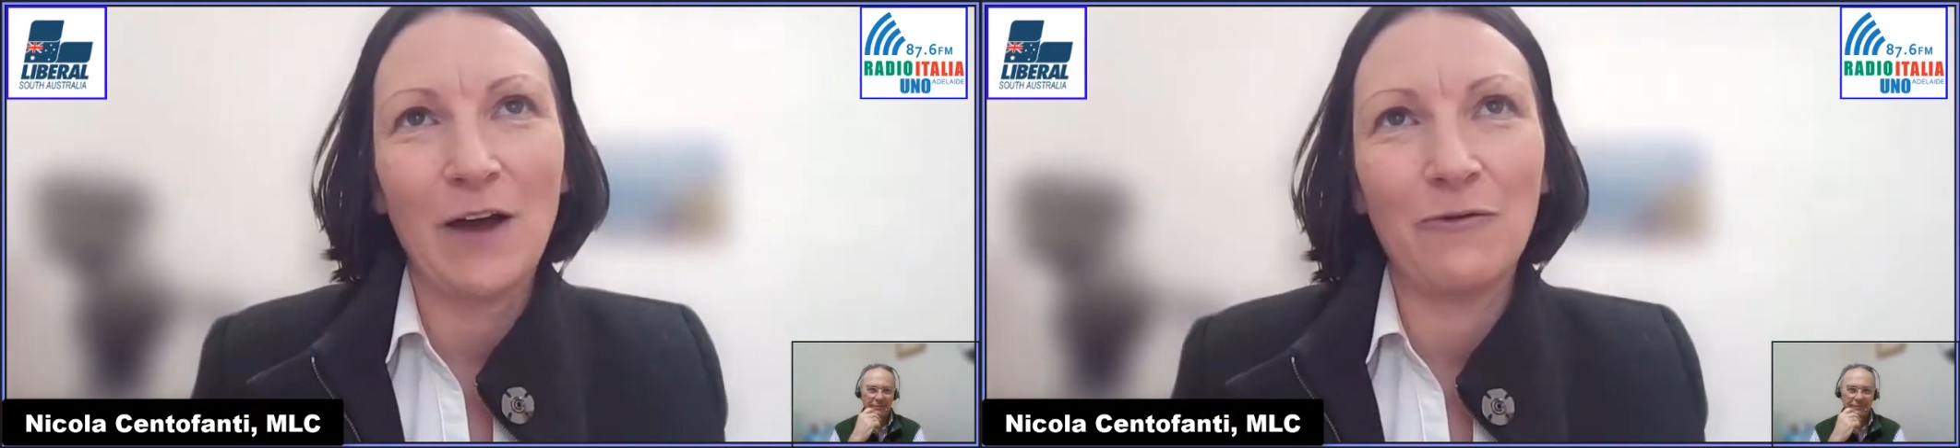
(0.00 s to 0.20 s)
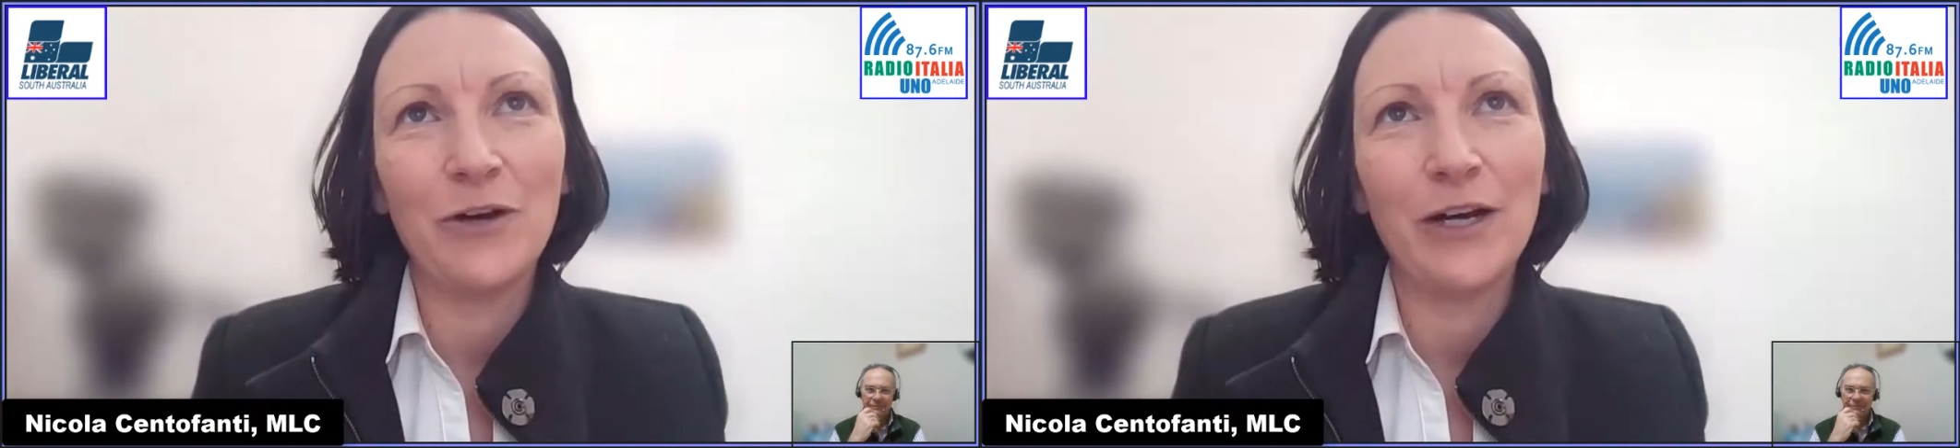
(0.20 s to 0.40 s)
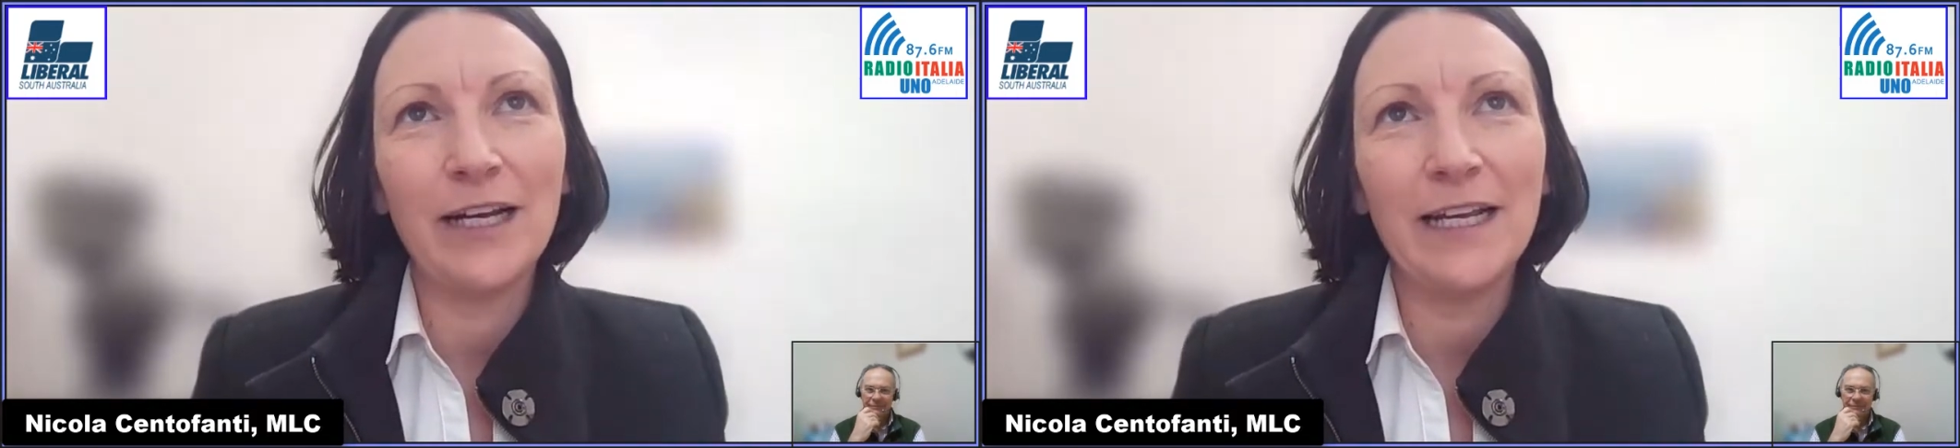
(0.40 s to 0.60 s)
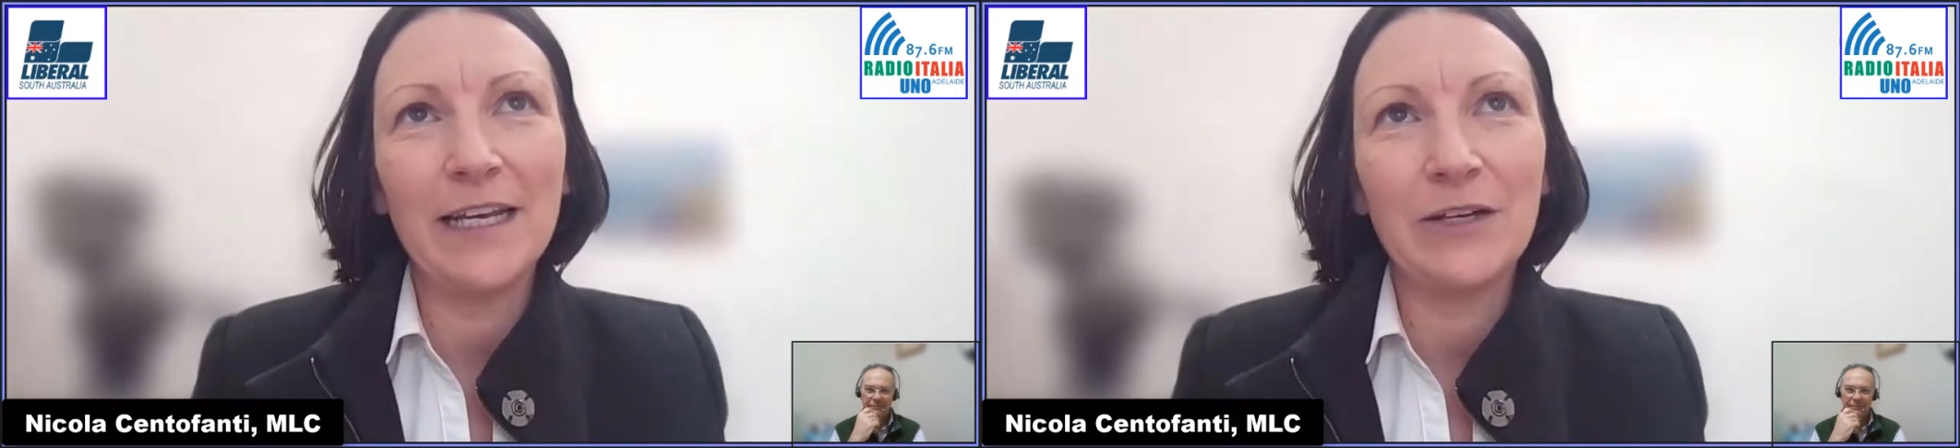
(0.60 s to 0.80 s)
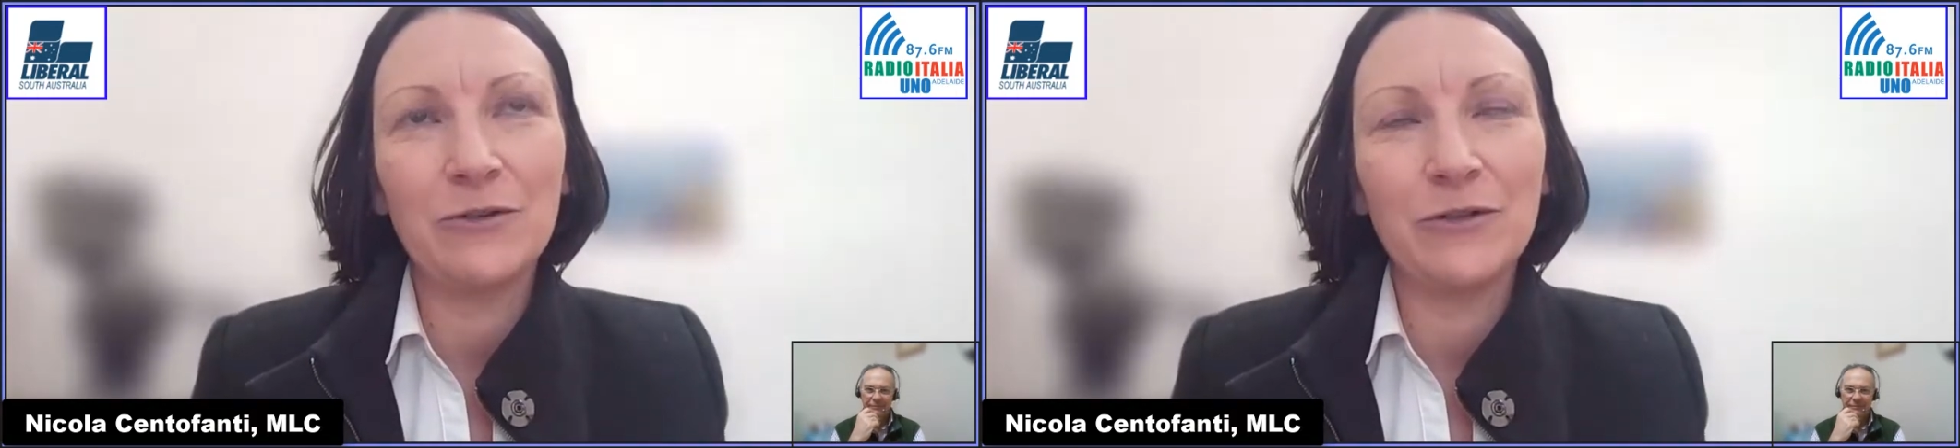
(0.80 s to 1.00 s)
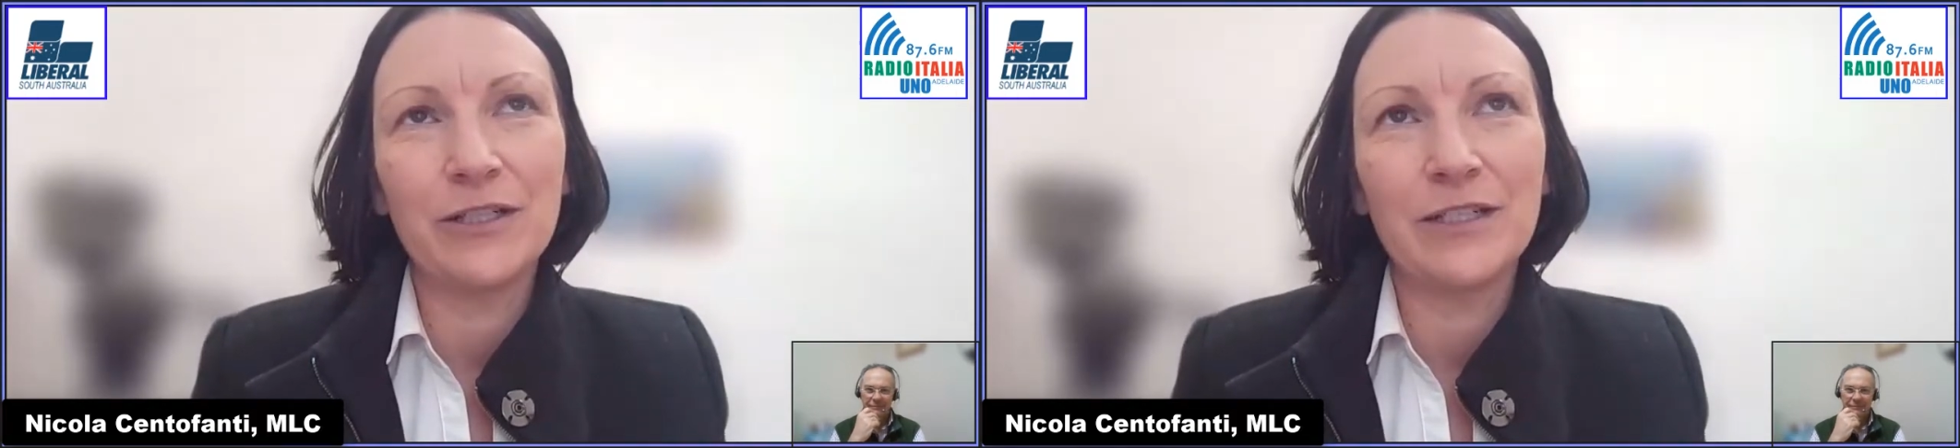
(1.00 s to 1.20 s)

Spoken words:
a really good